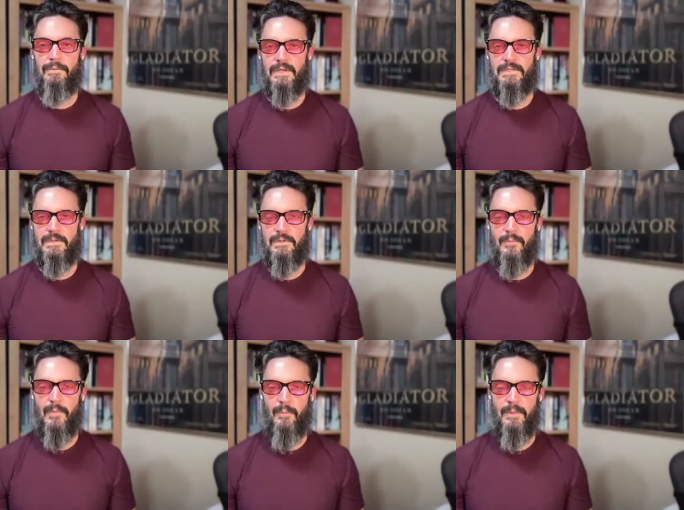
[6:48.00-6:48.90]
a fresh
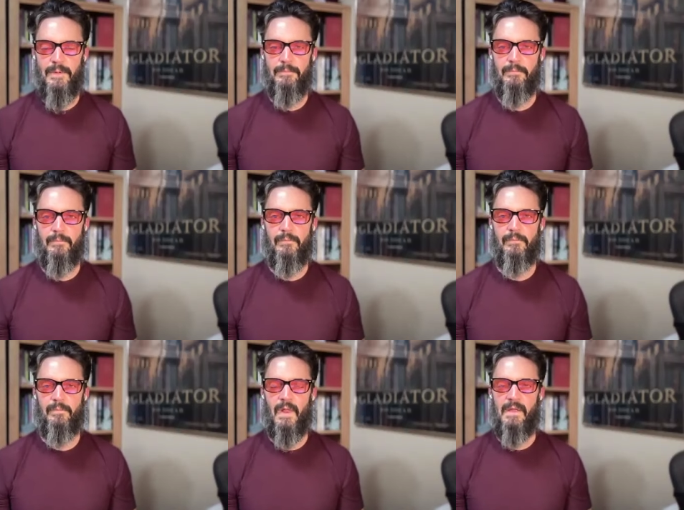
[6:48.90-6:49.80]
new moment.
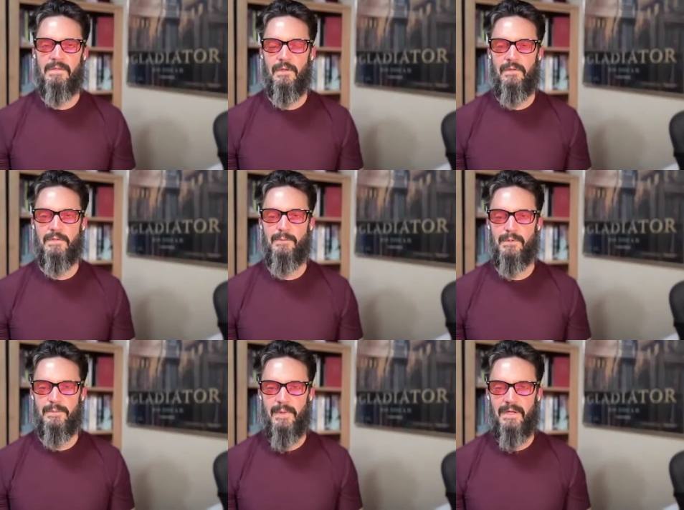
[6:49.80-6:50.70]
And so
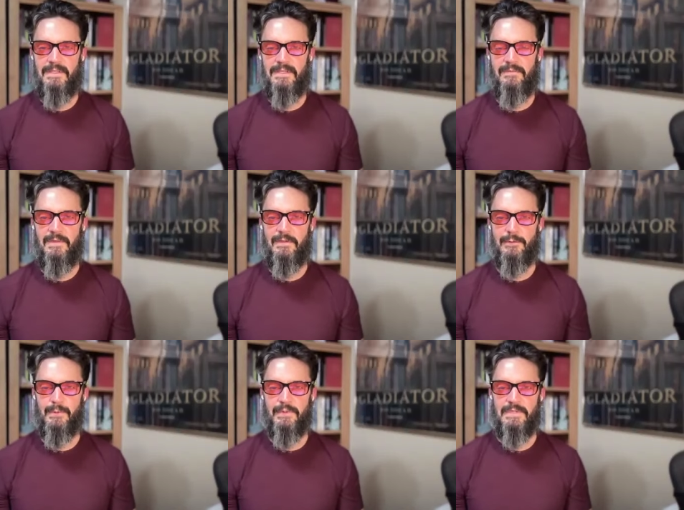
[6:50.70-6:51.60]
there's perspective and
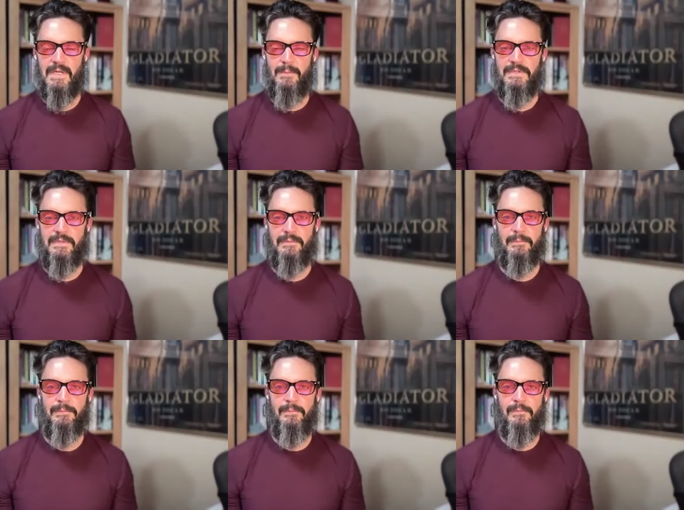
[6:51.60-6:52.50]
there's
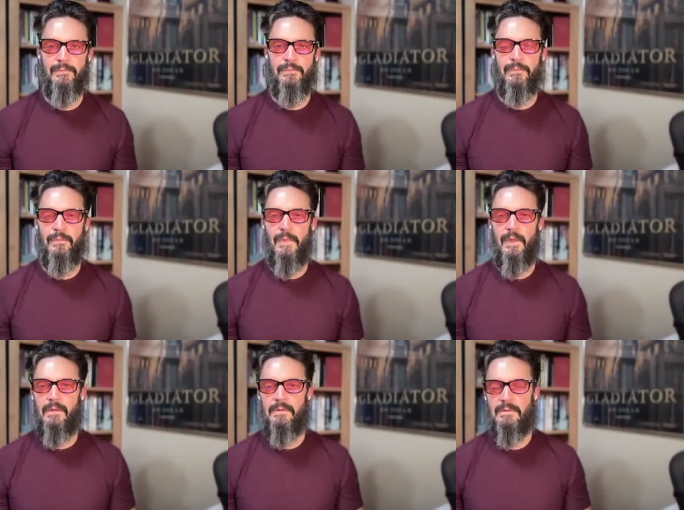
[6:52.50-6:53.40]
perception.
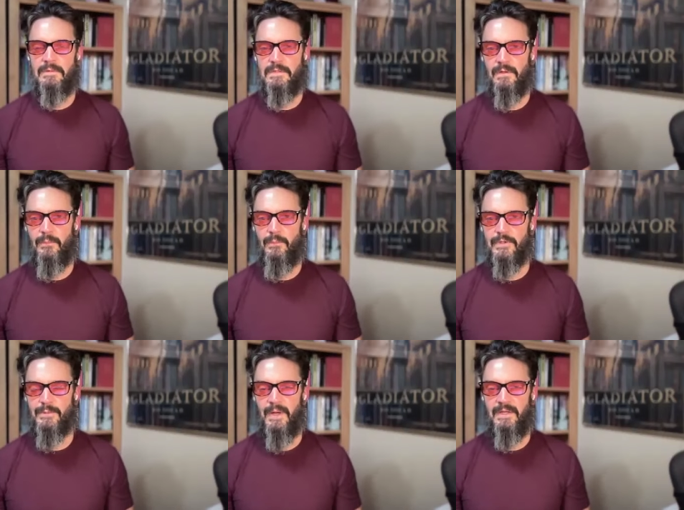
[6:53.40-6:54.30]
So
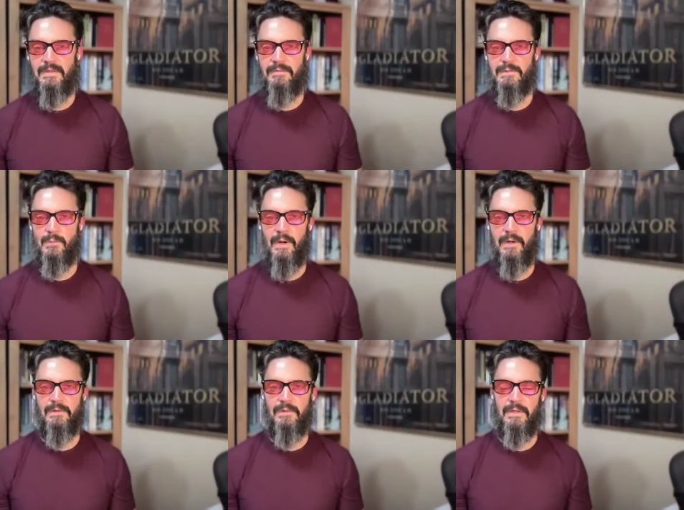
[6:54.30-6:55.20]
perspective is
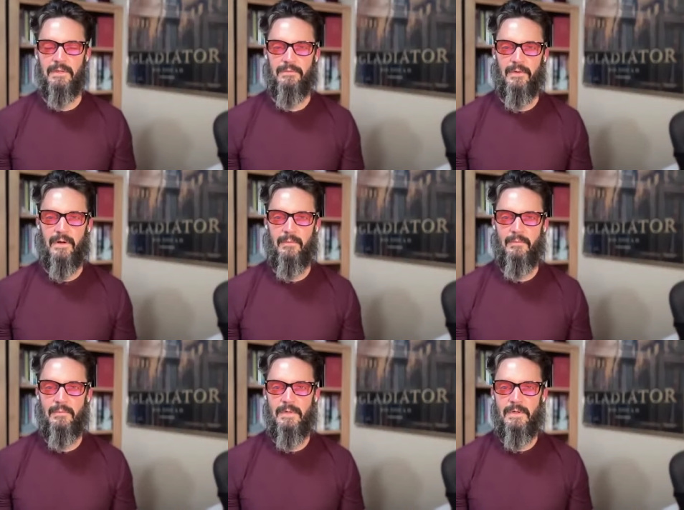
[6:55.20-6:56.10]
where you're looking
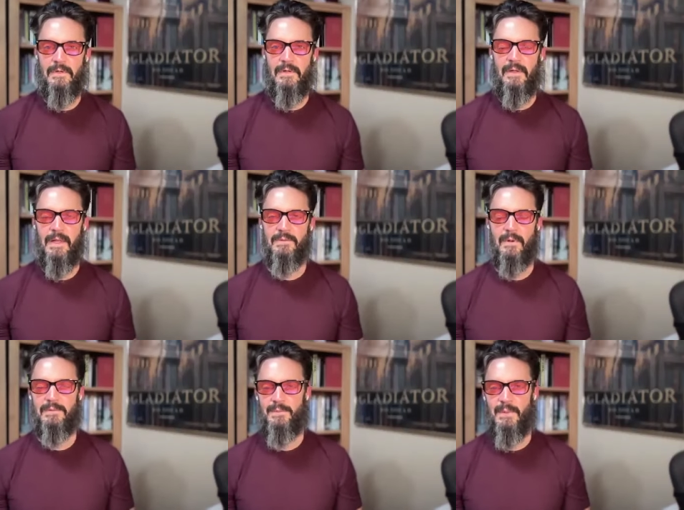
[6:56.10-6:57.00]
from. And
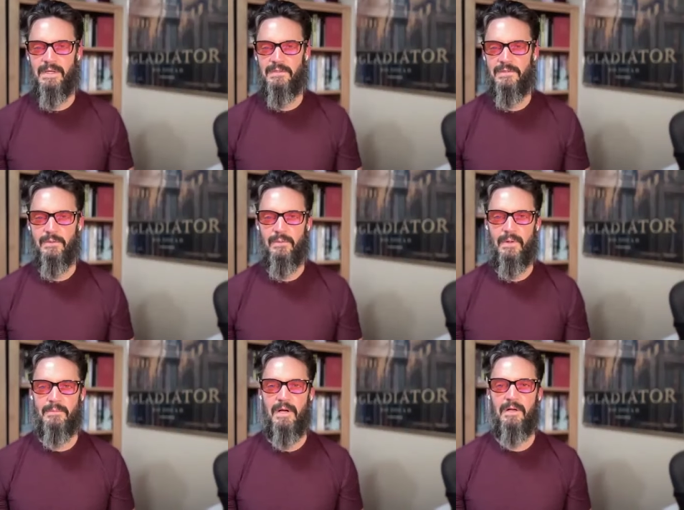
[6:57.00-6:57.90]
that's what I'm speaking
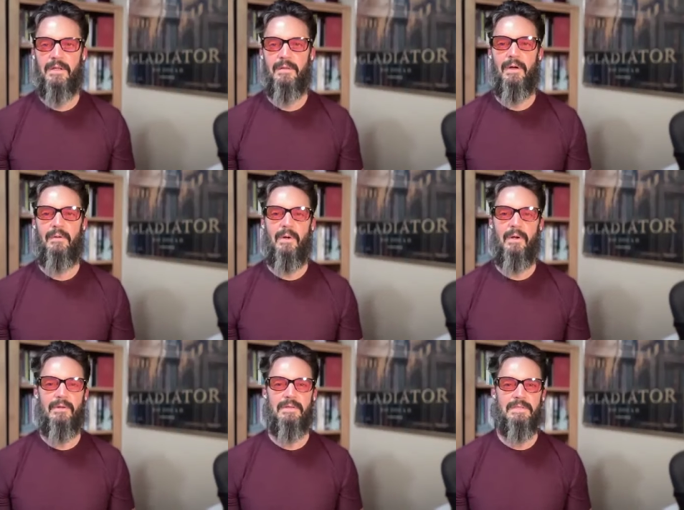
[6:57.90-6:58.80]
to when I'm talking about
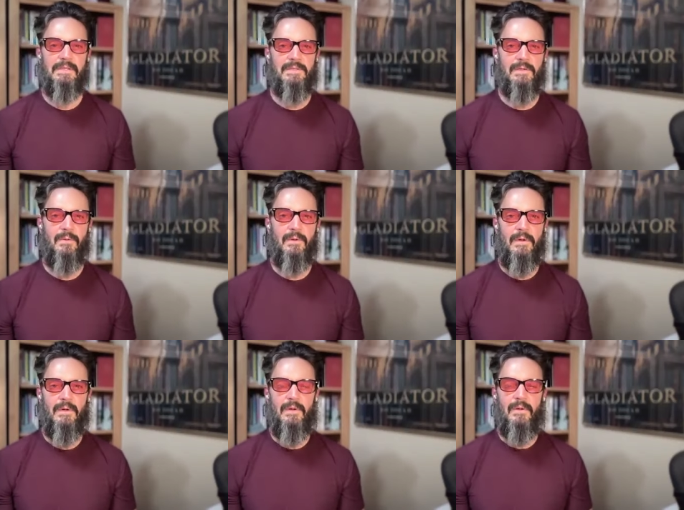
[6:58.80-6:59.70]
awareness. Like, so
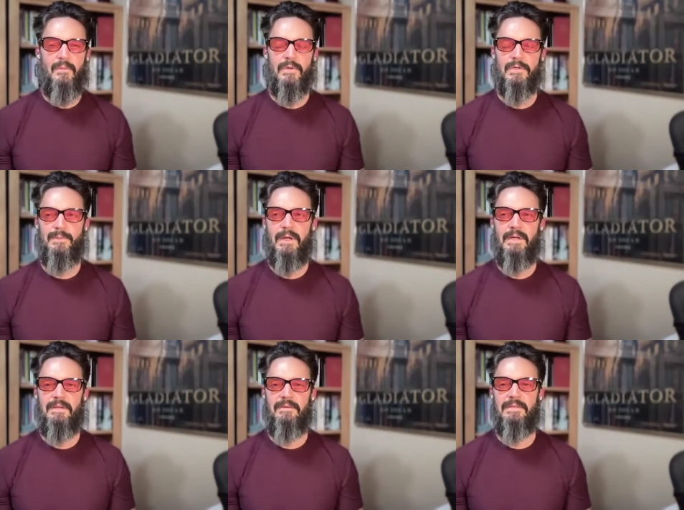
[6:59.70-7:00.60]

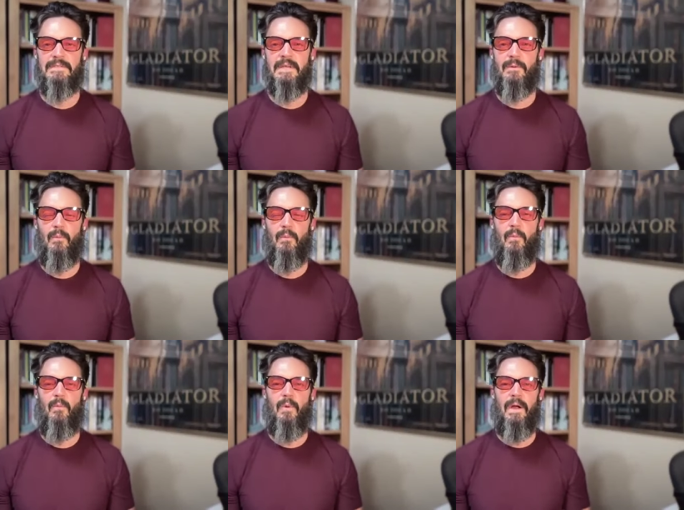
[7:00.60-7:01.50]
perspective is like
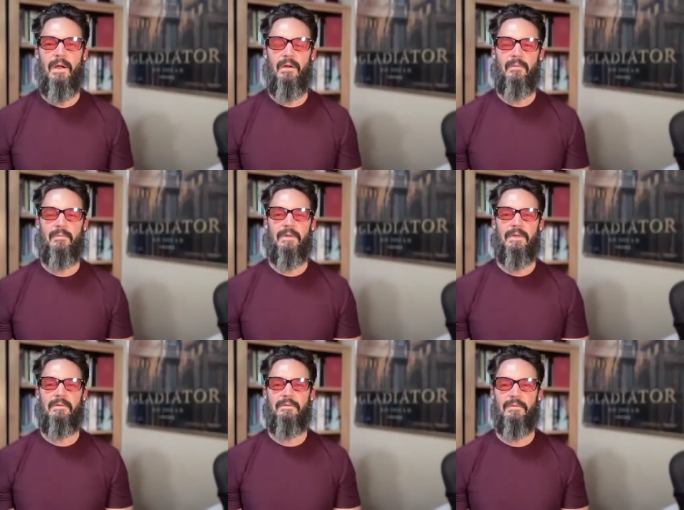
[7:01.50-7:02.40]
where I'm
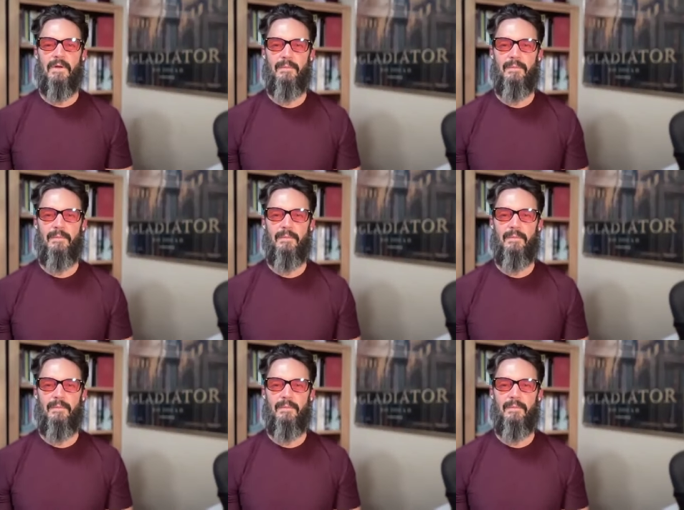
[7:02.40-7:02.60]
looking